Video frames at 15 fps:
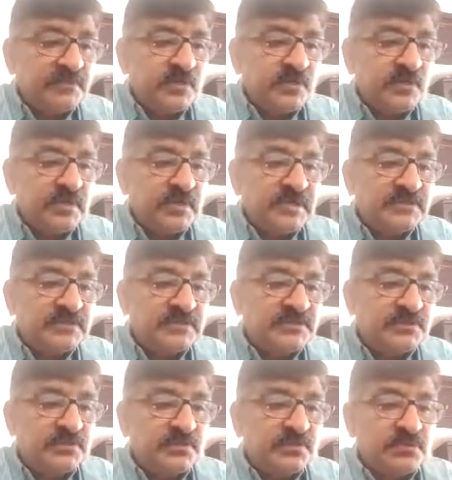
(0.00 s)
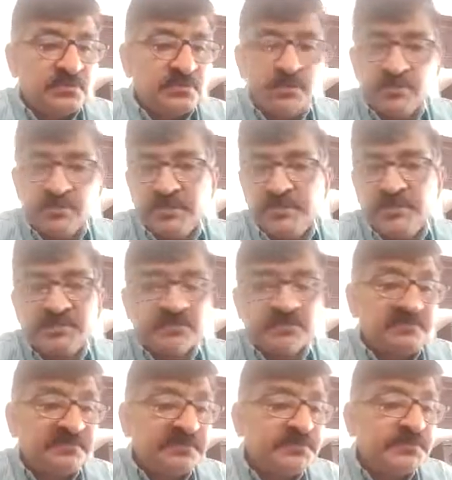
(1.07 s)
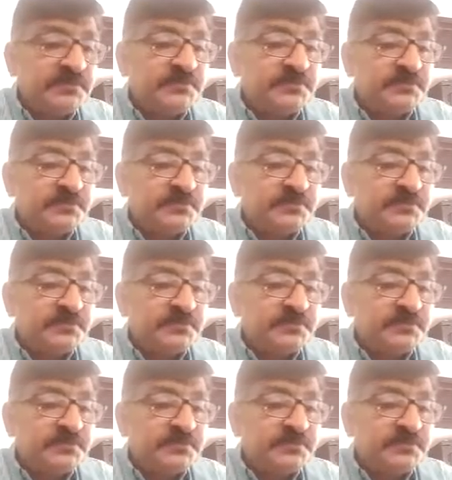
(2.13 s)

local agents to curate the soft tissue,